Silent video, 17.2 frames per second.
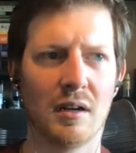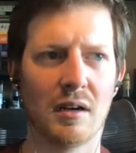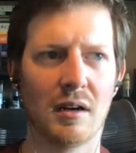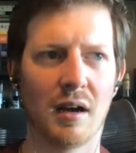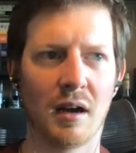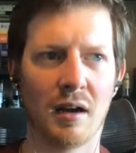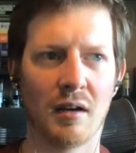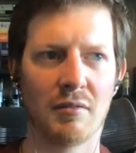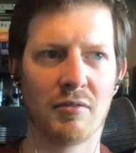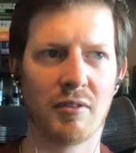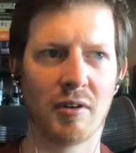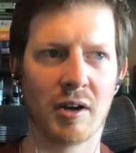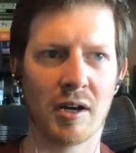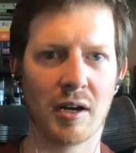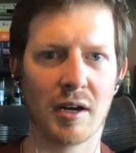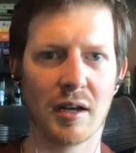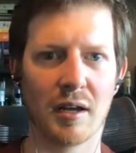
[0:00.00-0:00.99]
of
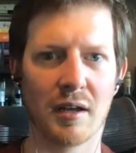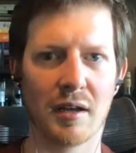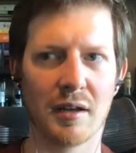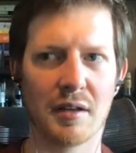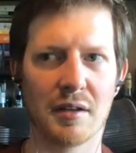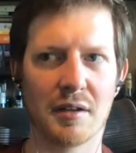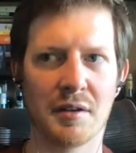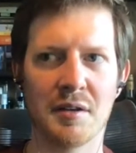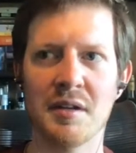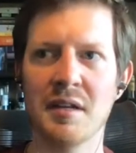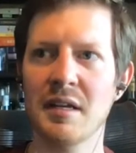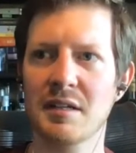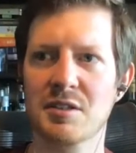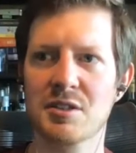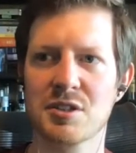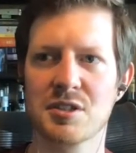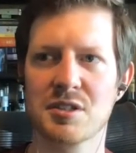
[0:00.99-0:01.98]
a
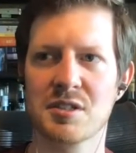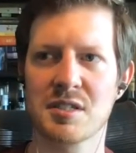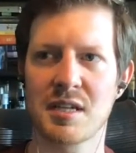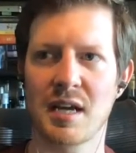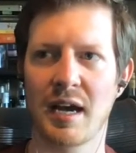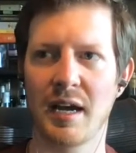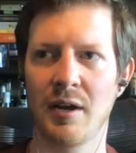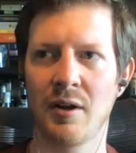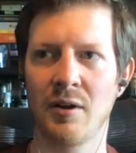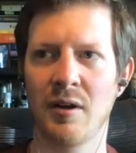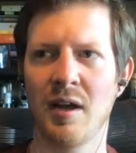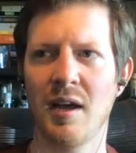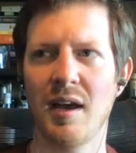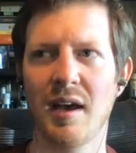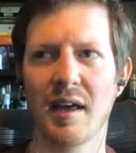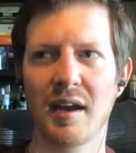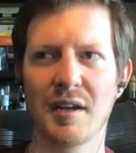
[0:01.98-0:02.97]
niche style.
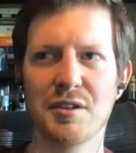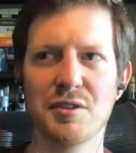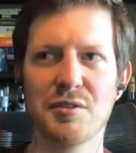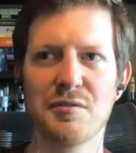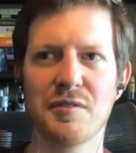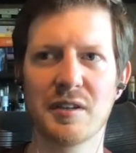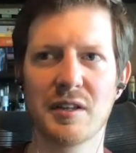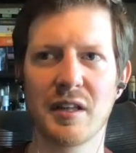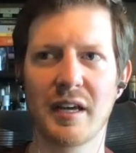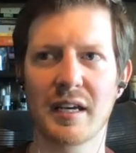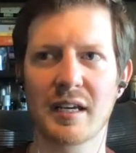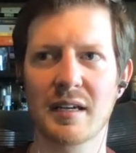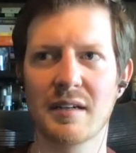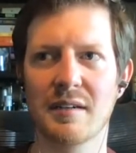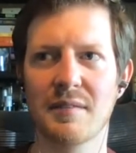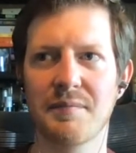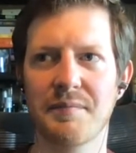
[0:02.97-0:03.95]
And I do feel like
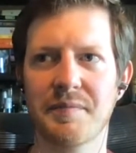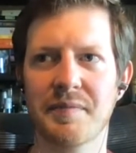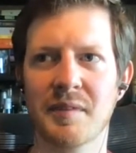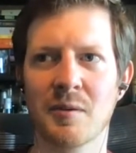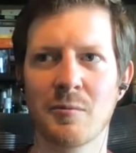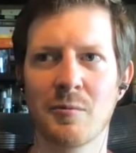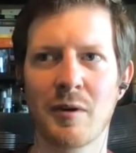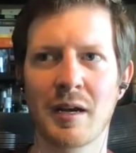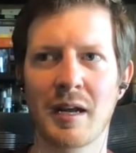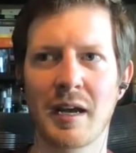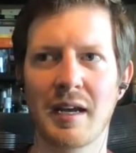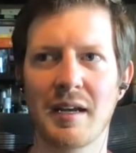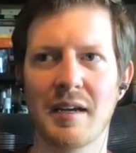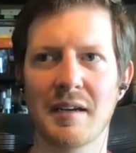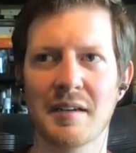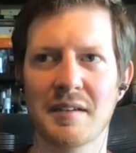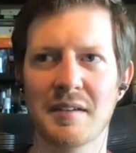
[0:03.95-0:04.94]
when
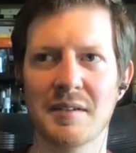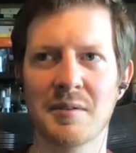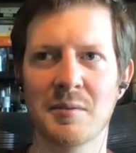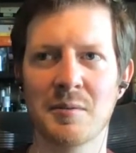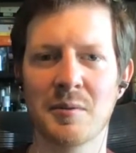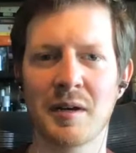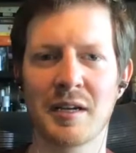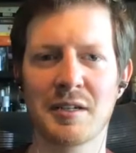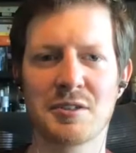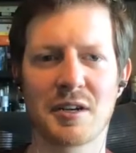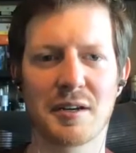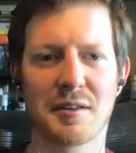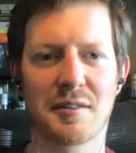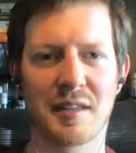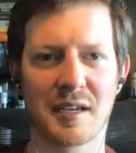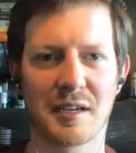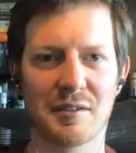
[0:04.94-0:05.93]
I try to
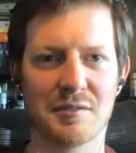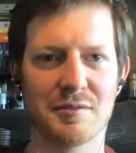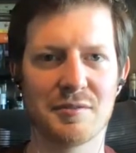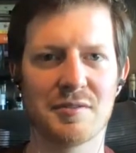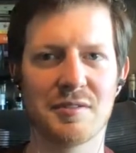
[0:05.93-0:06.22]
think of